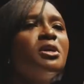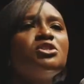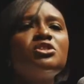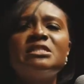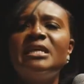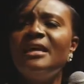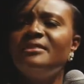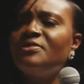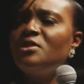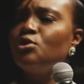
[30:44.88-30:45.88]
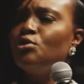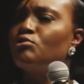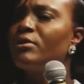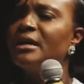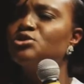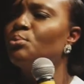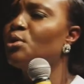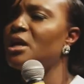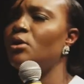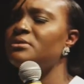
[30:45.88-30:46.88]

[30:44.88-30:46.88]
because today they think you're great and tomorrow they don't